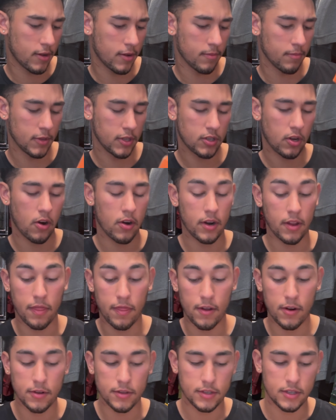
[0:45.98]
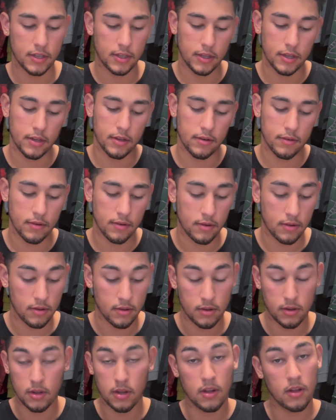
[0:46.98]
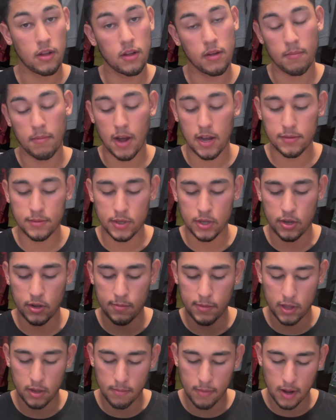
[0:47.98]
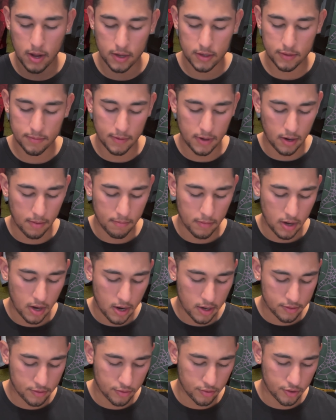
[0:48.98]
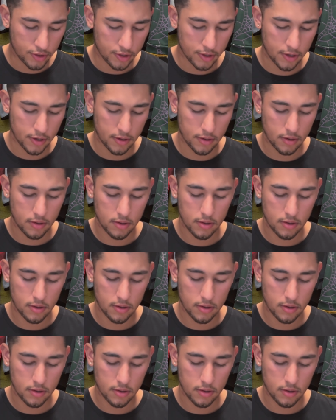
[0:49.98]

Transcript: These are in the 13. Possibly could be the box, but I'm not too sure.